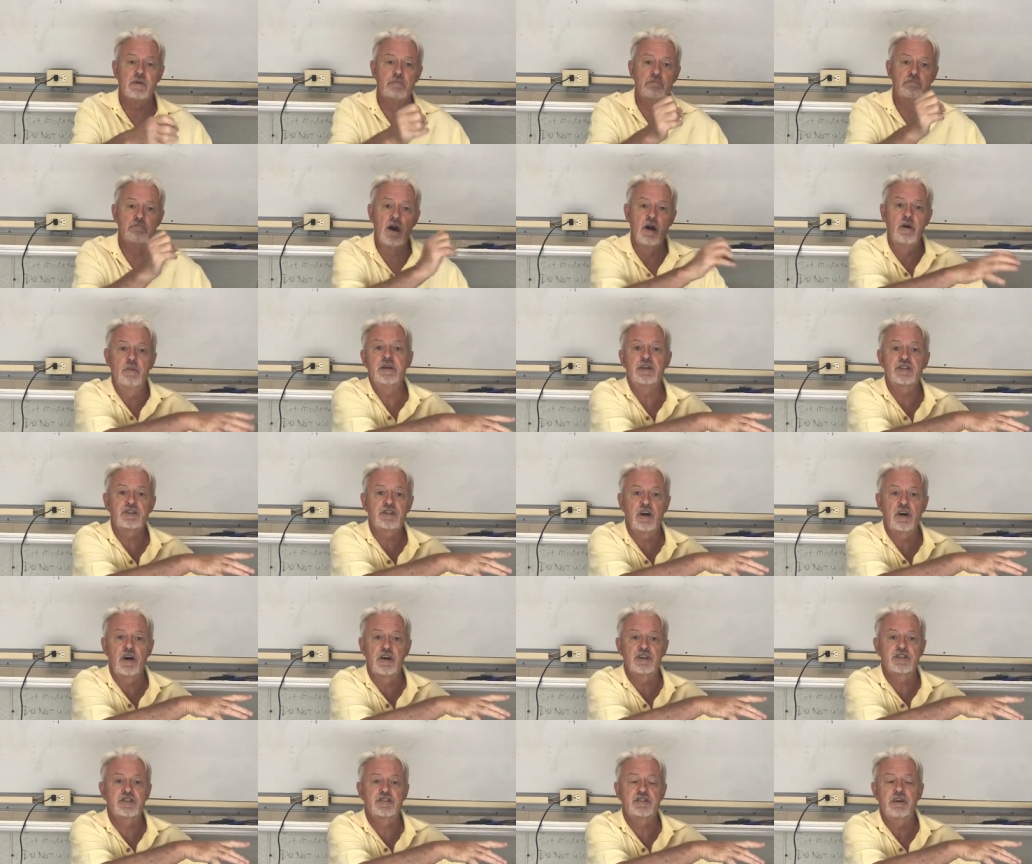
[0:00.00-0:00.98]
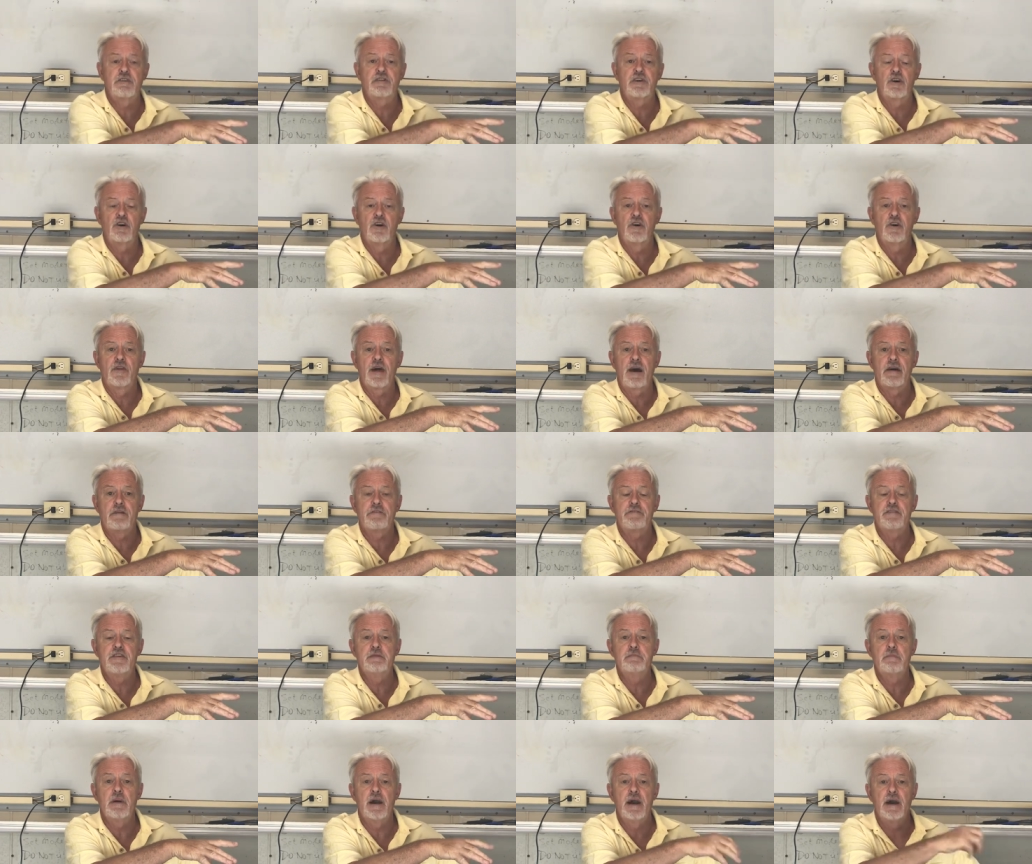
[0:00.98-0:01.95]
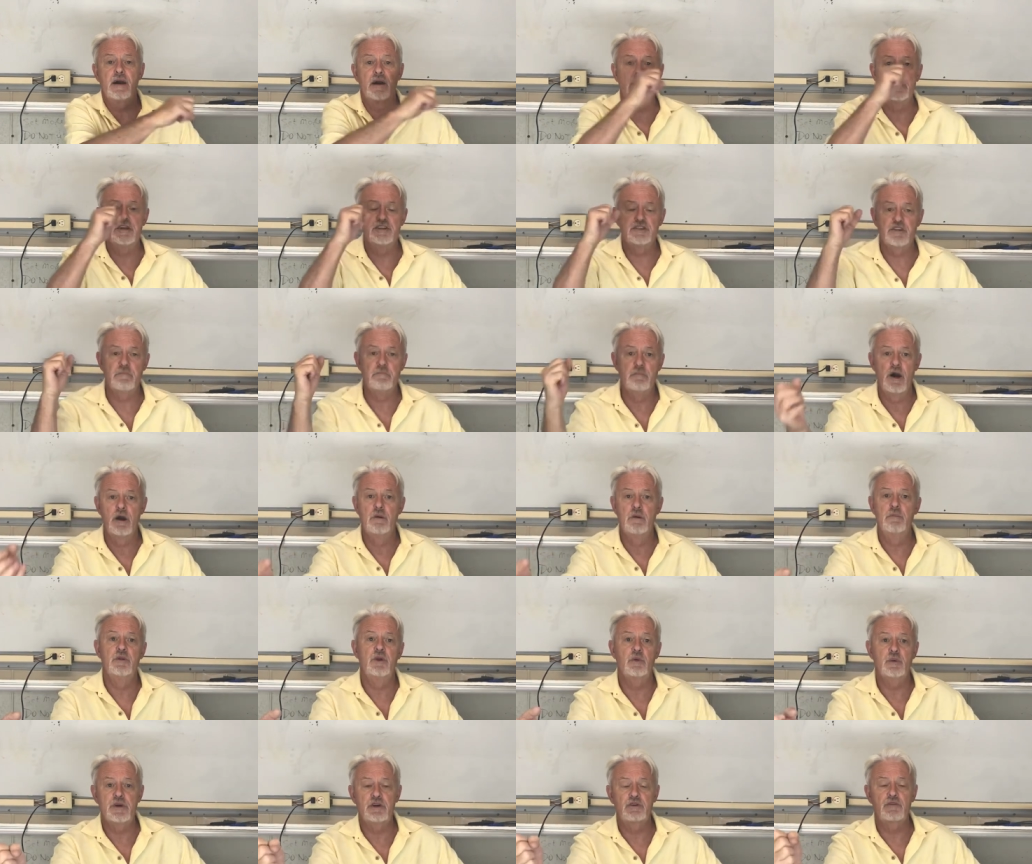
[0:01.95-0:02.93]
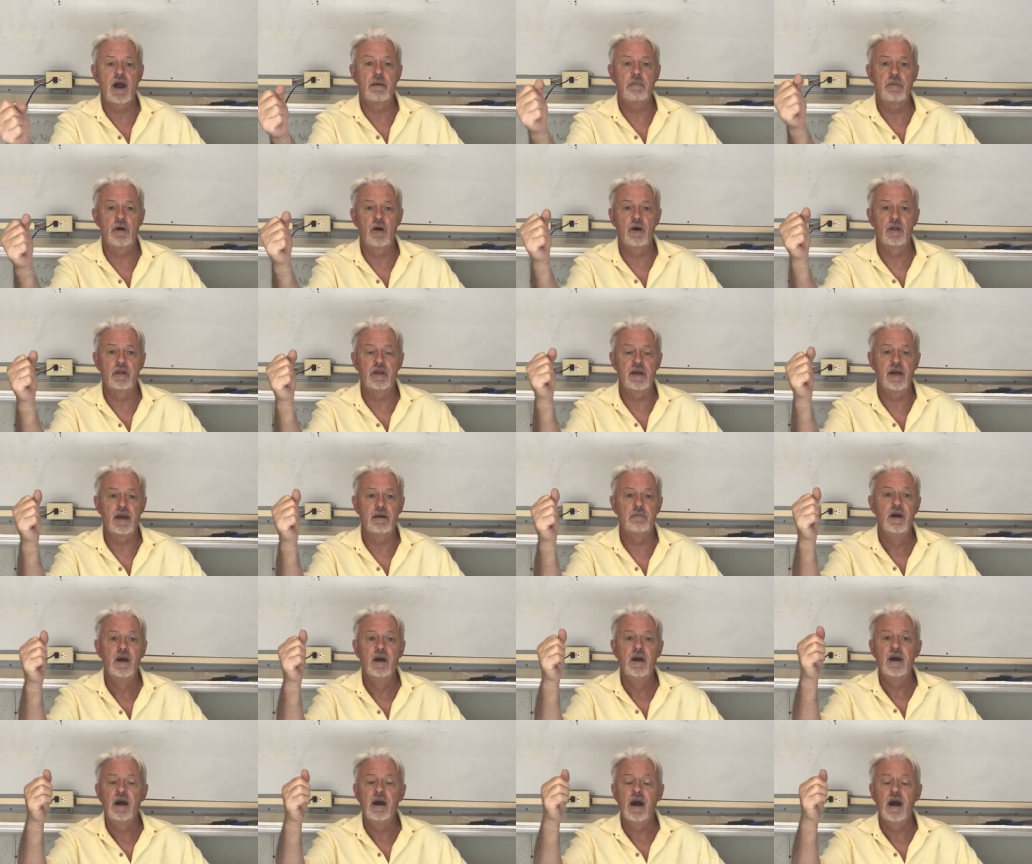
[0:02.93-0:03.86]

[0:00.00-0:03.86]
The moment you start sniffing on that female is the moment that we grab hold of him.